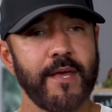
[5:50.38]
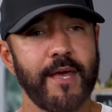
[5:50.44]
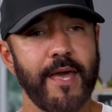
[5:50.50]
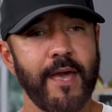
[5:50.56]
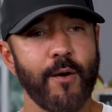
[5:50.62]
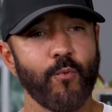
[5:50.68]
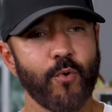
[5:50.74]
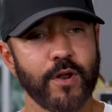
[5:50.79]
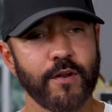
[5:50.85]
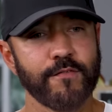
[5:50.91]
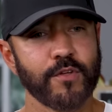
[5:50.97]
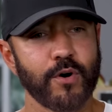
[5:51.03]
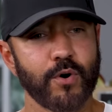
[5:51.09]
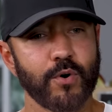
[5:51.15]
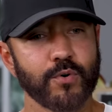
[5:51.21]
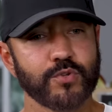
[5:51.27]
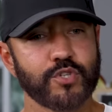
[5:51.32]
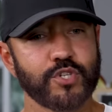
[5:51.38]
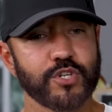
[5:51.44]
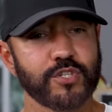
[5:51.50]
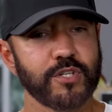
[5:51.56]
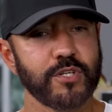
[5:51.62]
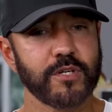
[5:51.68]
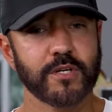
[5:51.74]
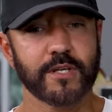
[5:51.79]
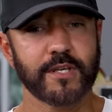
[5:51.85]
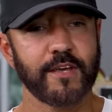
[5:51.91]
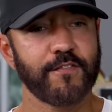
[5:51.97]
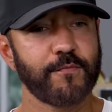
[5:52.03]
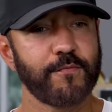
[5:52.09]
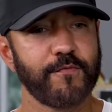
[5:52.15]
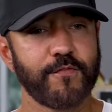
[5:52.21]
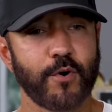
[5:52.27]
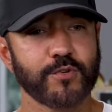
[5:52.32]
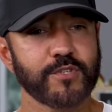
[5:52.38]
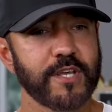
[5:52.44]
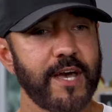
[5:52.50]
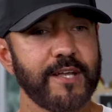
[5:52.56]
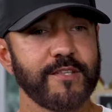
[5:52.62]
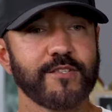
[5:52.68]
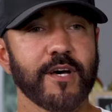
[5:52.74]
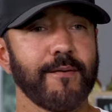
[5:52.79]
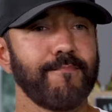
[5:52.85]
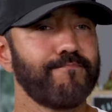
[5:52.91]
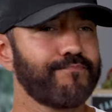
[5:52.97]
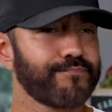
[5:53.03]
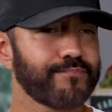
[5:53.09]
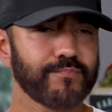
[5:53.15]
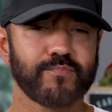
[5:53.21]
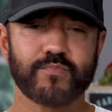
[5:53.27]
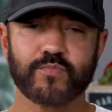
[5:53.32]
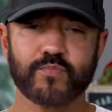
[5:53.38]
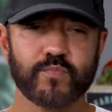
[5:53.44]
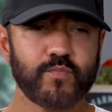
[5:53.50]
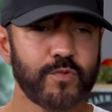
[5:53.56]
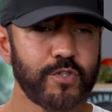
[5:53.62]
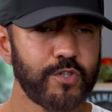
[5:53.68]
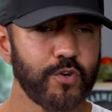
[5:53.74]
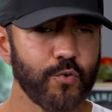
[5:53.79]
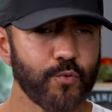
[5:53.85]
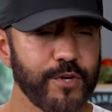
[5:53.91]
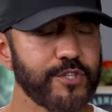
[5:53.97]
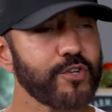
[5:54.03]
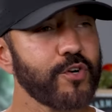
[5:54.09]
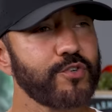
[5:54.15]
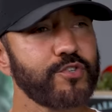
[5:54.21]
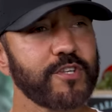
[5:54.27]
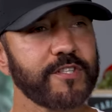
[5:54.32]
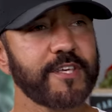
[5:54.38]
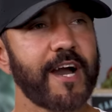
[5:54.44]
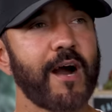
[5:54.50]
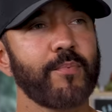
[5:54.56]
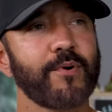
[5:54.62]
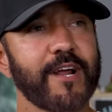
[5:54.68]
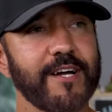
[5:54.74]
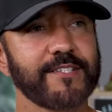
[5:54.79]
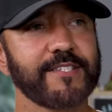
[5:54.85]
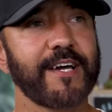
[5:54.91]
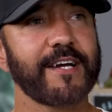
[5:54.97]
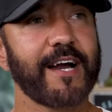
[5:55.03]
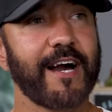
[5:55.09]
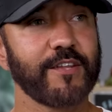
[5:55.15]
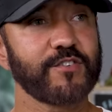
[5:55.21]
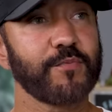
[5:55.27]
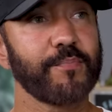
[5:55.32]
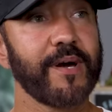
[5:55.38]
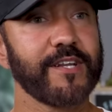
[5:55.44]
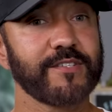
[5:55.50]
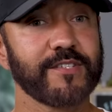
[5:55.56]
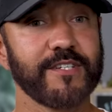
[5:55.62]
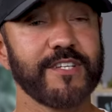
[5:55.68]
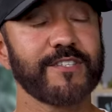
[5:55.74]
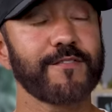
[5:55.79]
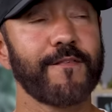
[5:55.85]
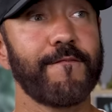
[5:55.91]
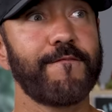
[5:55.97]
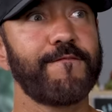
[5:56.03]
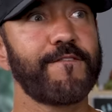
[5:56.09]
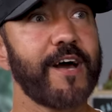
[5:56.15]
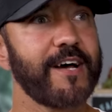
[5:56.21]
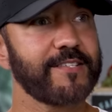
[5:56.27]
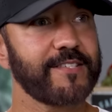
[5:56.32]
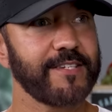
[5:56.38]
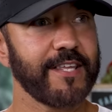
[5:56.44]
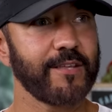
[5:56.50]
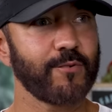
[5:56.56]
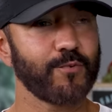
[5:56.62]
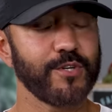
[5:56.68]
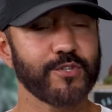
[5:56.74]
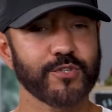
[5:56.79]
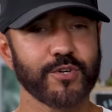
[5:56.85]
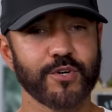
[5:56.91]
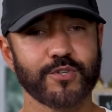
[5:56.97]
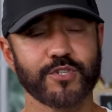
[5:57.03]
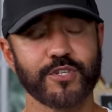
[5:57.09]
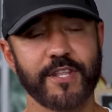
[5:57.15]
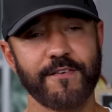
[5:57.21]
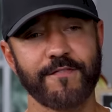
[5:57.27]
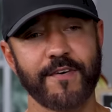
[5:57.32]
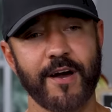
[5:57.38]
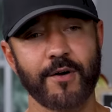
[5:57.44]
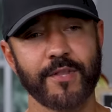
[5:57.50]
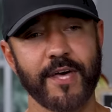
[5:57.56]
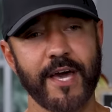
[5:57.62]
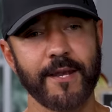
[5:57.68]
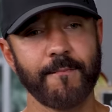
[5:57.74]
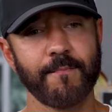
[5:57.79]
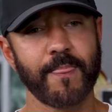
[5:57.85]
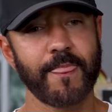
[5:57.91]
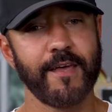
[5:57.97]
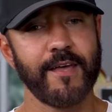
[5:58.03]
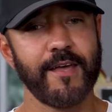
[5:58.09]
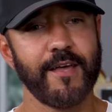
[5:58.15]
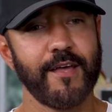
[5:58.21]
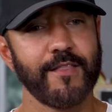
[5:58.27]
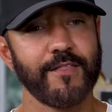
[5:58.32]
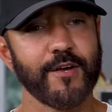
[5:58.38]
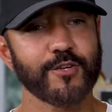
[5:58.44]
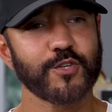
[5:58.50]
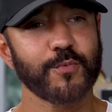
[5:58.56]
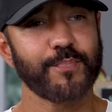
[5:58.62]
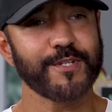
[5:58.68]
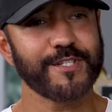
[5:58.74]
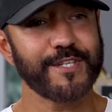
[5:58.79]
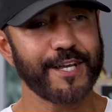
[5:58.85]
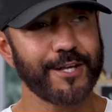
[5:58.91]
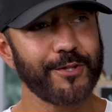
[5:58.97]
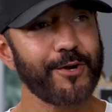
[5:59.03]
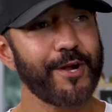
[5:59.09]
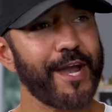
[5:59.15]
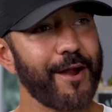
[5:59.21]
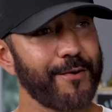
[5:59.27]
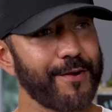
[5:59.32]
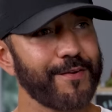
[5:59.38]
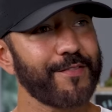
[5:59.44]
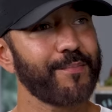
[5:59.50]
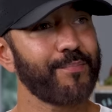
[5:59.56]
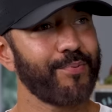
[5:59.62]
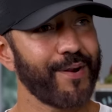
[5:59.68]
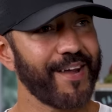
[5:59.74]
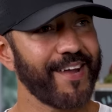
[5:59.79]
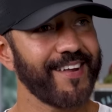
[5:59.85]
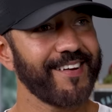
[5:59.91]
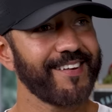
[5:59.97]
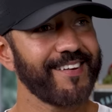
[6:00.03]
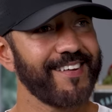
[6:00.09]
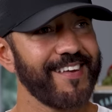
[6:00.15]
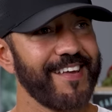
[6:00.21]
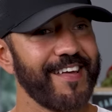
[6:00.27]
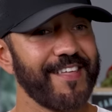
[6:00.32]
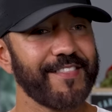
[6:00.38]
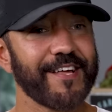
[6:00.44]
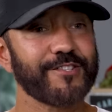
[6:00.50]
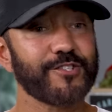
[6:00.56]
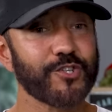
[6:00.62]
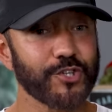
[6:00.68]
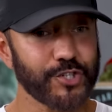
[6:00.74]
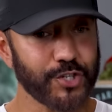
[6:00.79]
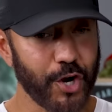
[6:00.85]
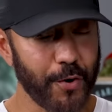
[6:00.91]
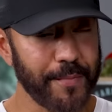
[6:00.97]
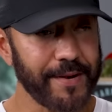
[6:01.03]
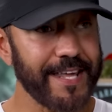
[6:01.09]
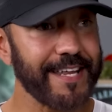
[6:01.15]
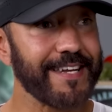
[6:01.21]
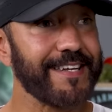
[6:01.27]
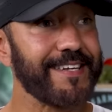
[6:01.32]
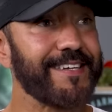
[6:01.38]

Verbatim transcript: And one of those, just to give folks a heads up, researchers at the Albert Einstein College of Medicine did some fascinating research and they found that there's a particular area of the brain that's determining